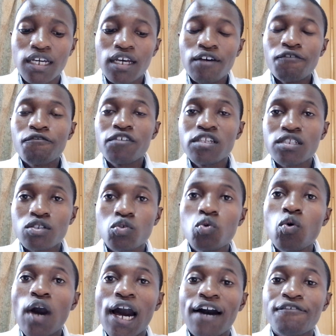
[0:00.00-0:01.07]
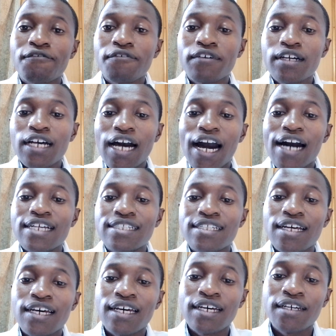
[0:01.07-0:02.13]
Phase 2 has
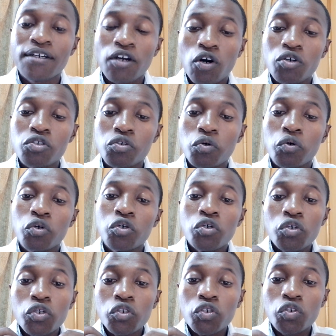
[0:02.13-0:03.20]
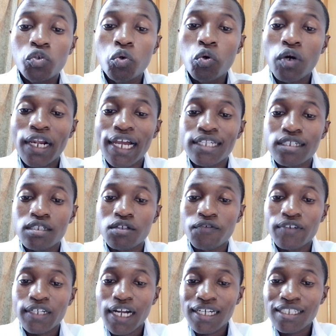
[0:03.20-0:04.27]
also 2 classes of
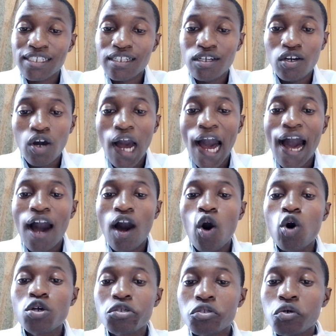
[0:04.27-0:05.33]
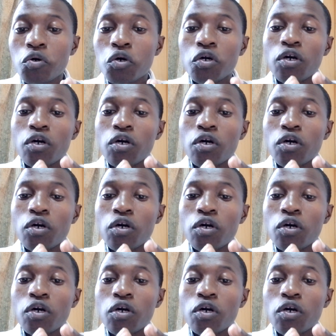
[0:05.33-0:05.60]
drugs are also